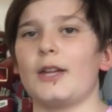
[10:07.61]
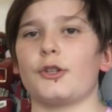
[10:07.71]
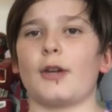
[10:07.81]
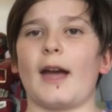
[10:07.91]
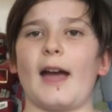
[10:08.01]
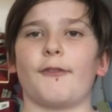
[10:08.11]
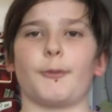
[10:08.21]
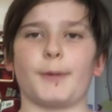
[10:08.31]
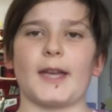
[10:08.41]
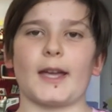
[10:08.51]
you have
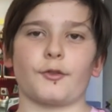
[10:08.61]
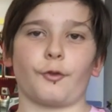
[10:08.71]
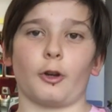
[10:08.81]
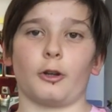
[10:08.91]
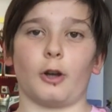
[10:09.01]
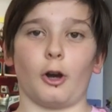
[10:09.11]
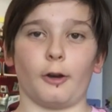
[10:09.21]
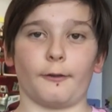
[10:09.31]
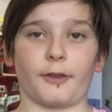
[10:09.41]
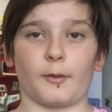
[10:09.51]
the pH
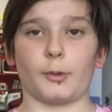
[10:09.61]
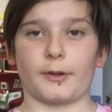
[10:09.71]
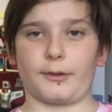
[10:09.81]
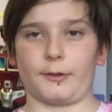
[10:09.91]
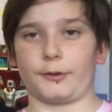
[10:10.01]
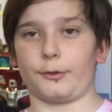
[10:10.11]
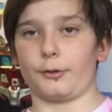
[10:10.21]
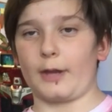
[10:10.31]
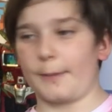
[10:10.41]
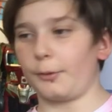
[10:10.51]
of 7.0
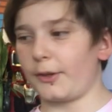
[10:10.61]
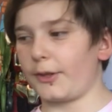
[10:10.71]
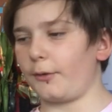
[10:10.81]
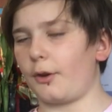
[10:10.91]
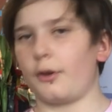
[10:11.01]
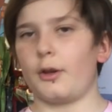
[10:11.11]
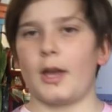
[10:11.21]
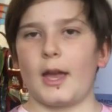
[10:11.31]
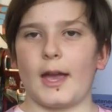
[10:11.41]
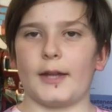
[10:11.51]
to 8.0
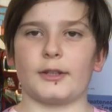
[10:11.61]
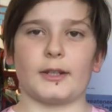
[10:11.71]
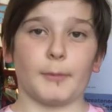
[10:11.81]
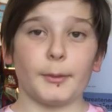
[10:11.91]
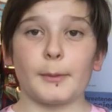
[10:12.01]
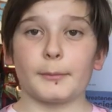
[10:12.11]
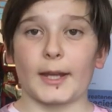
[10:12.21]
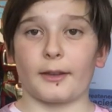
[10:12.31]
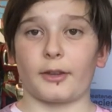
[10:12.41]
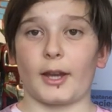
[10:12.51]
and you need a minimum
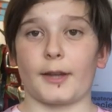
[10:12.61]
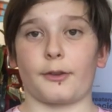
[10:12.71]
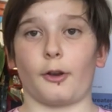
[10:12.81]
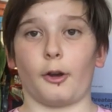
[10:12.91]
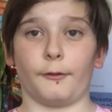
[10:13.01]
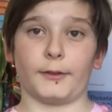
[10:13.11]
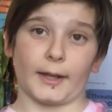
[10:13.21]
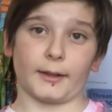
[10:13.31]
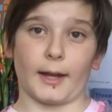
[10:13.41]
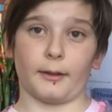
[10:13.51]
tank size of
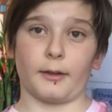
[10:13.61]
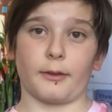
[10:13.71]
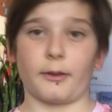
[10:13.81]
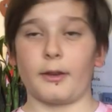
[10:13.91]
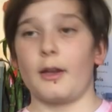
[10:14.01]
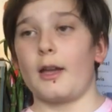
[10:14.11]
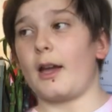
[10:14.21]
10 gallons.